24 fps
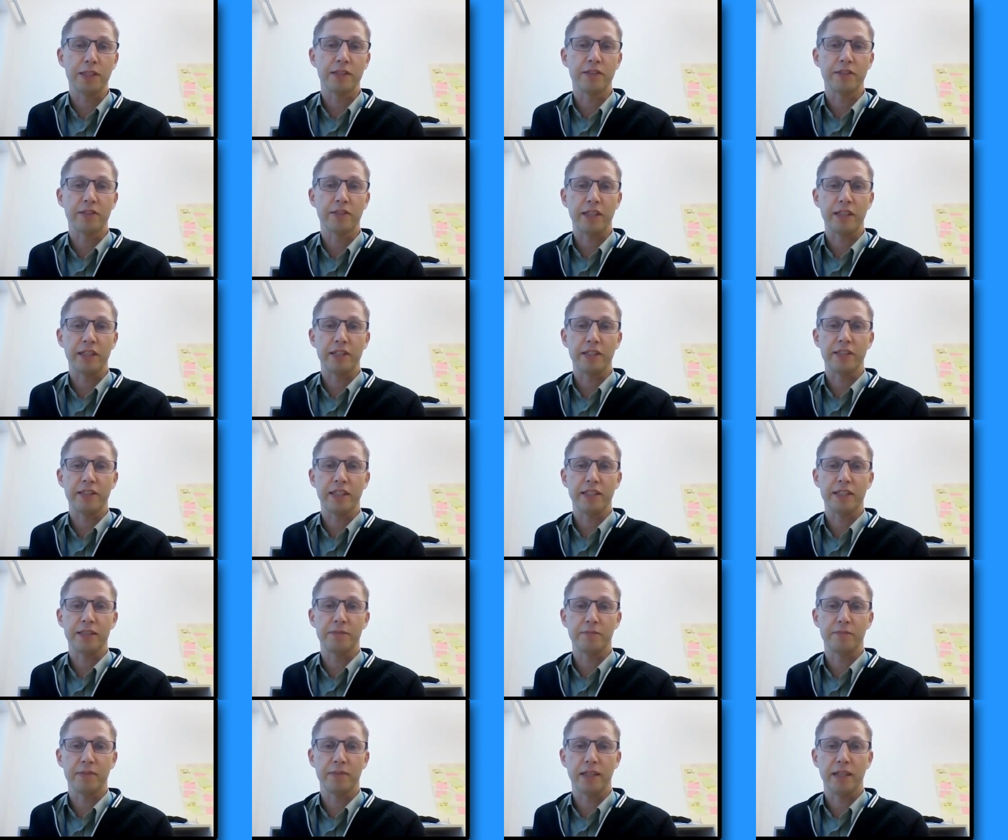
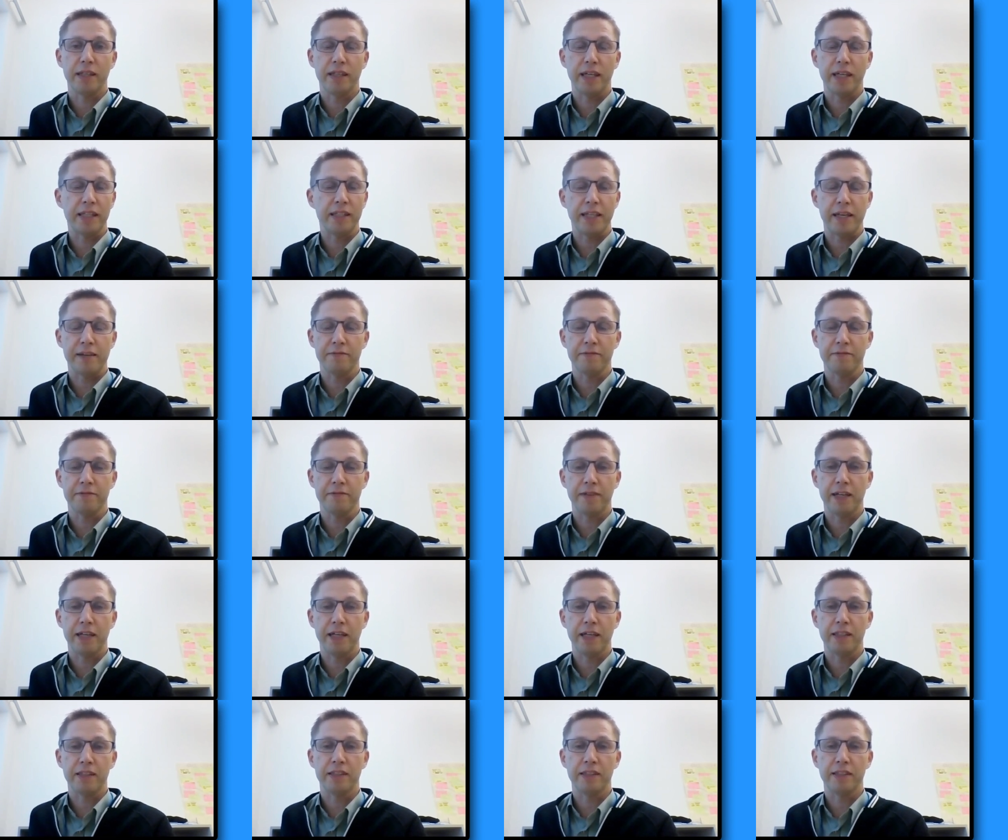strategies at
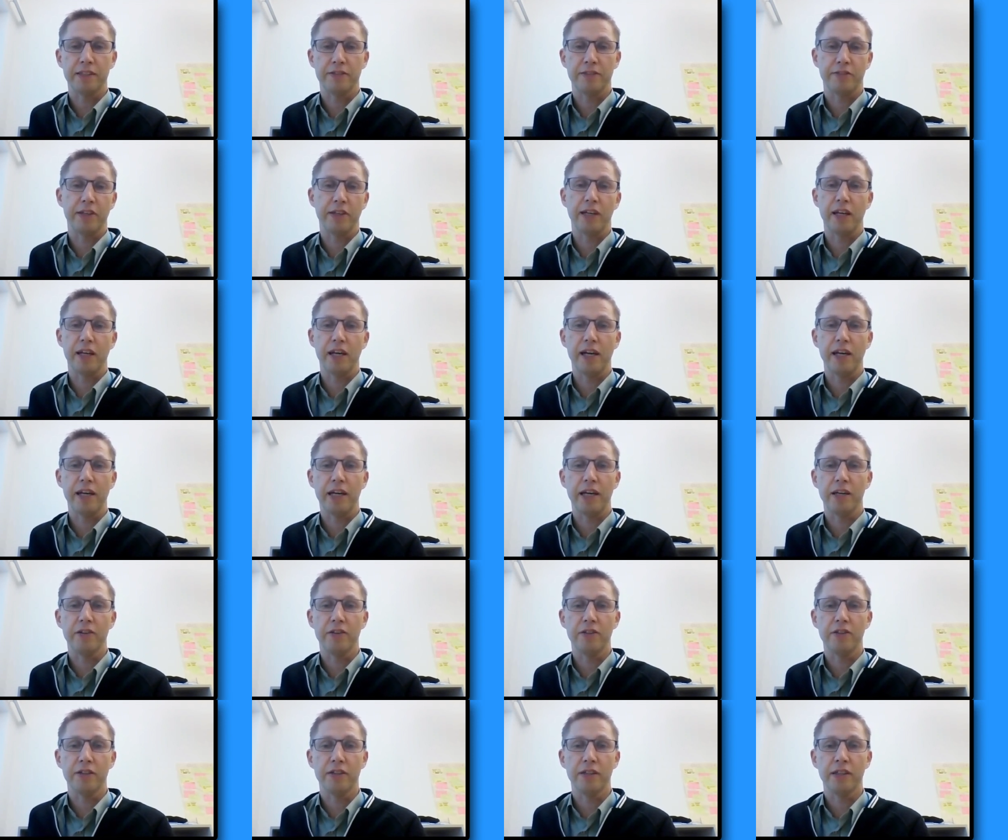M5 is relying
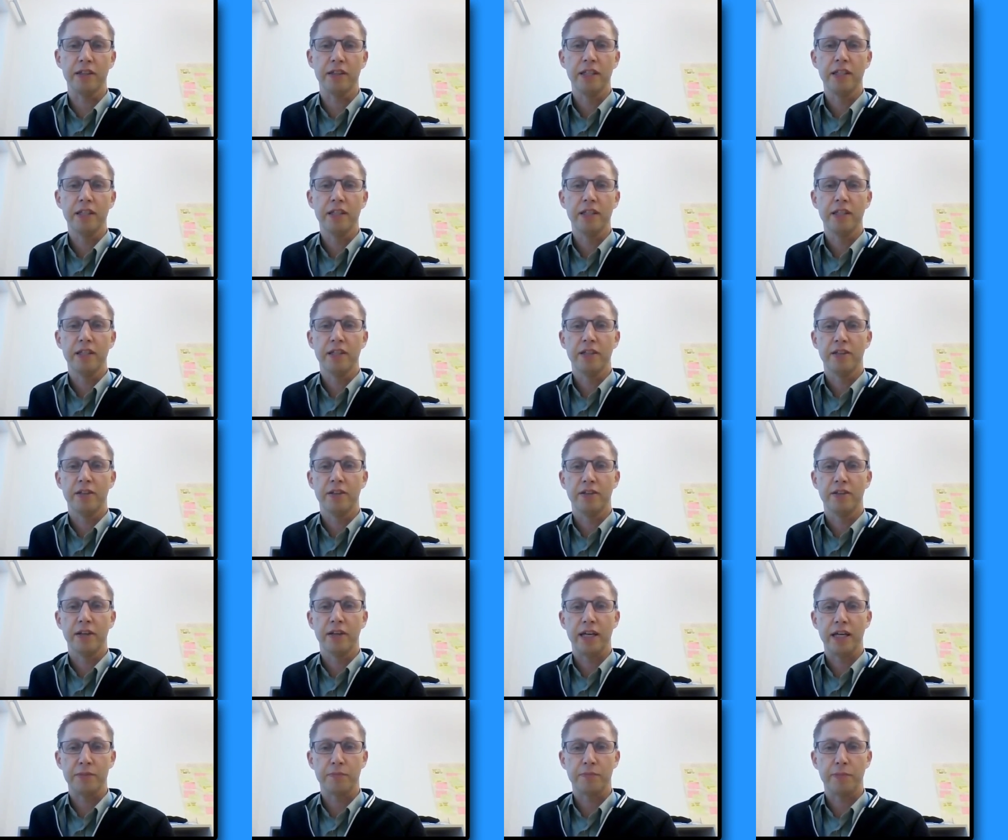on
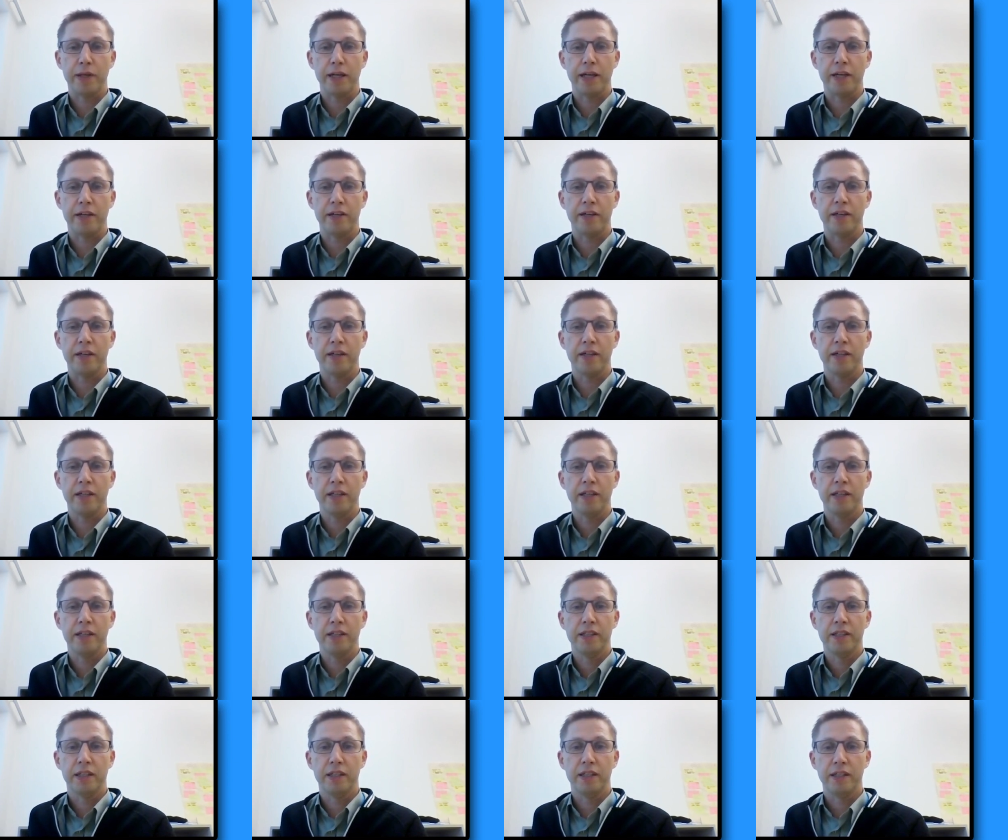Aspire
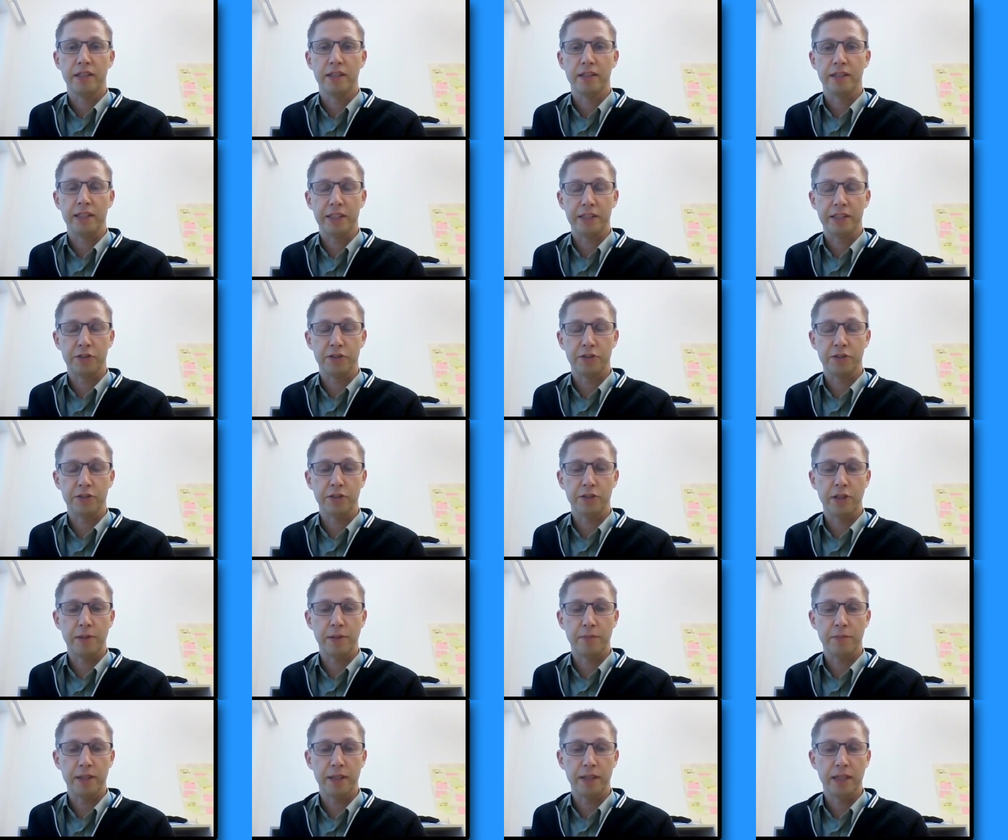test
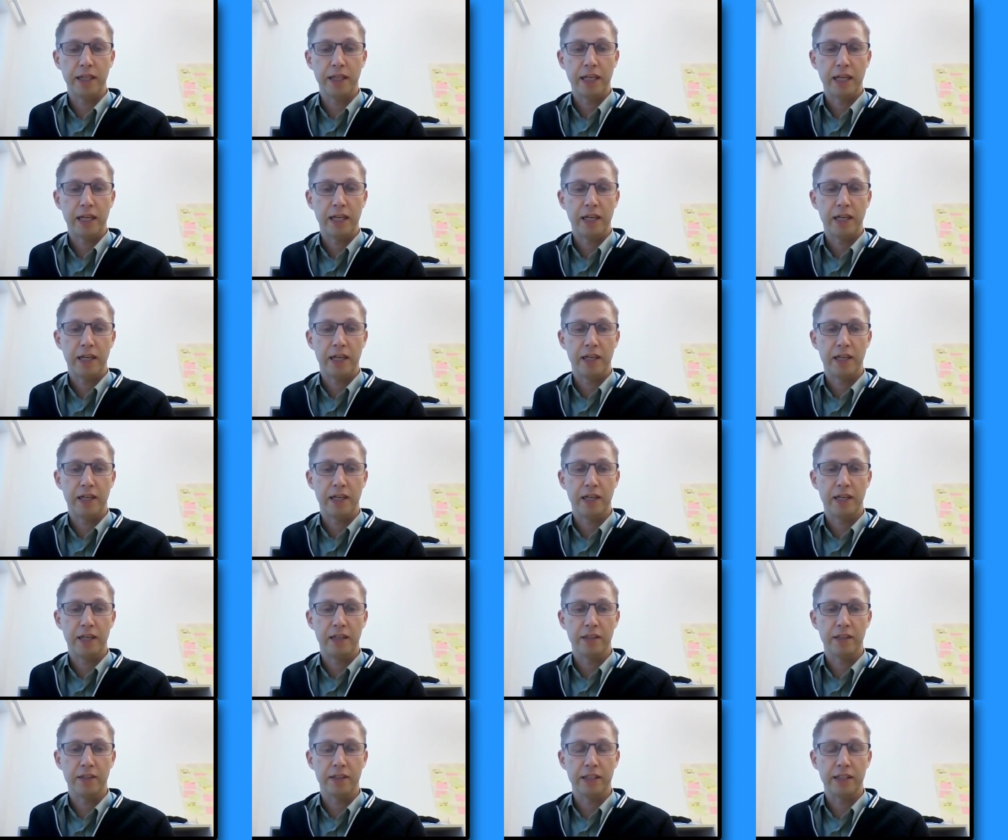system,
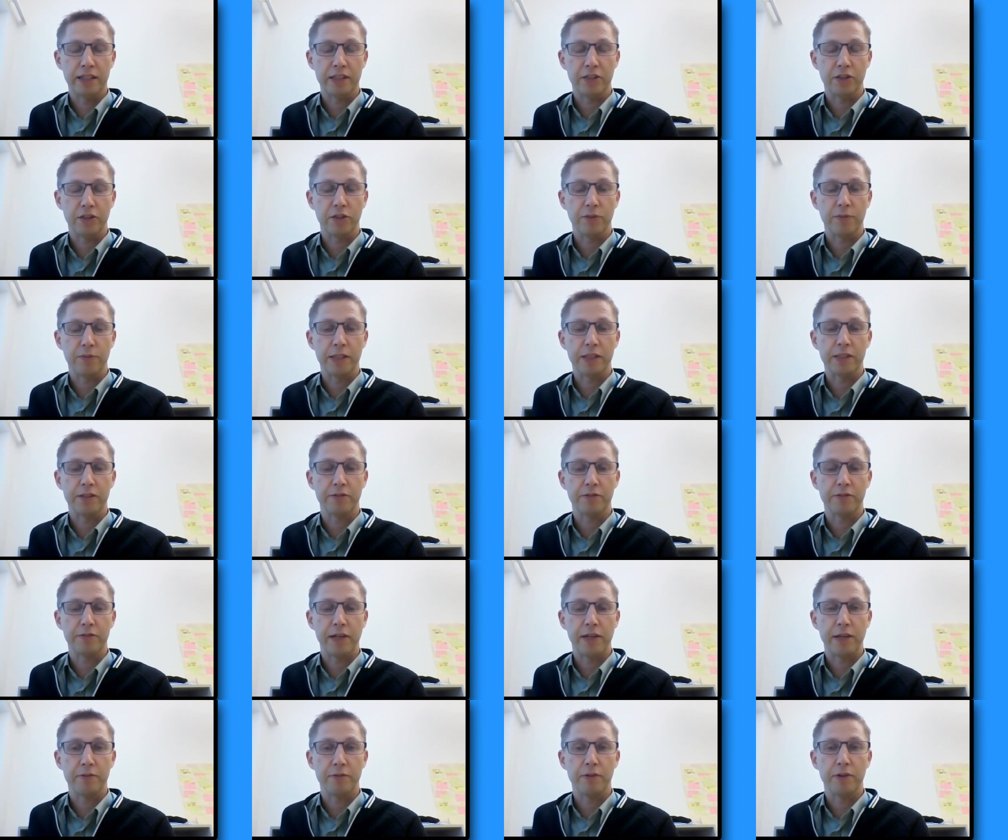the test automation
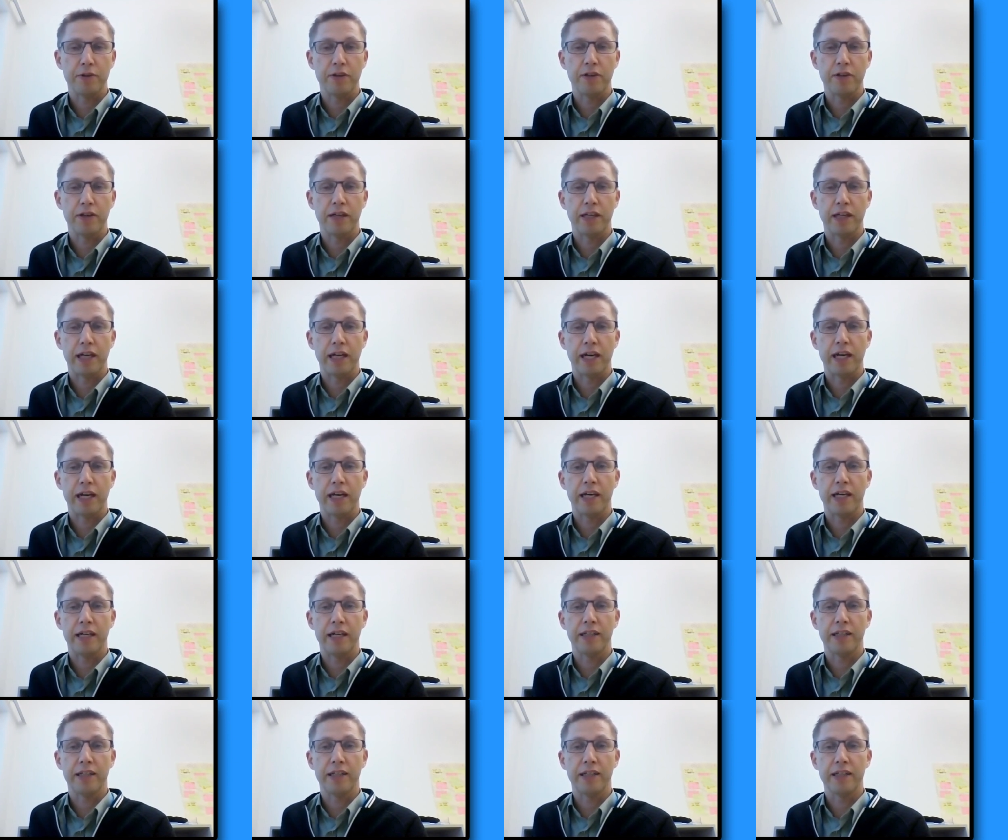framework,
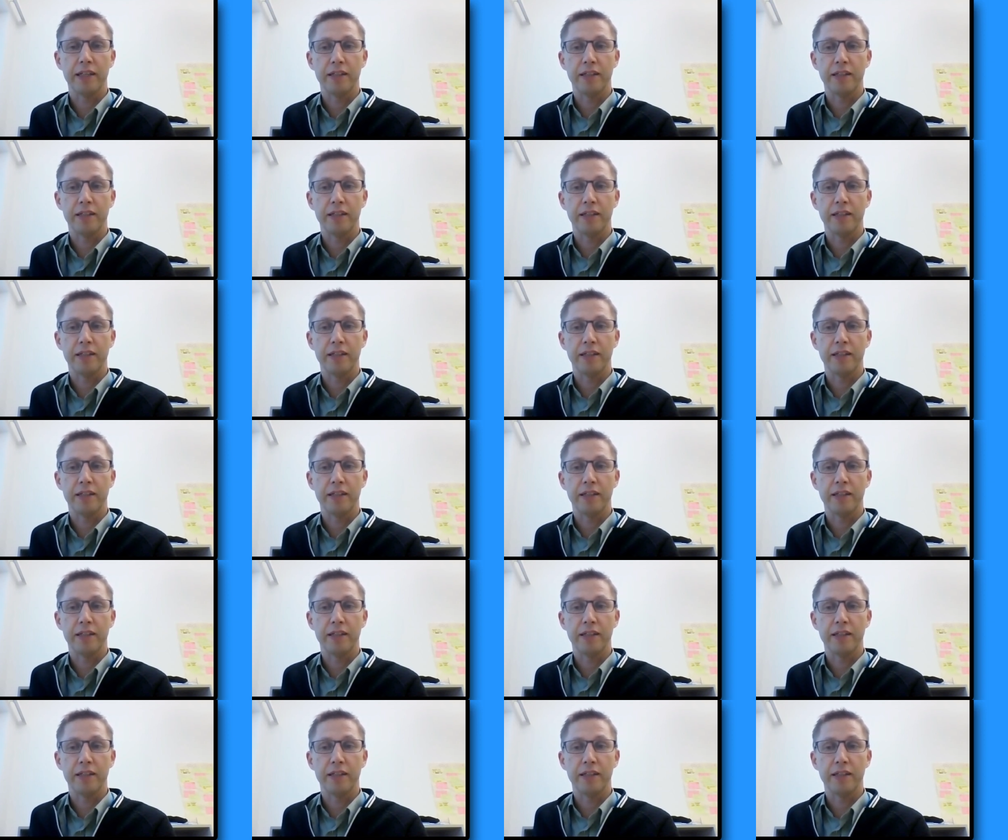and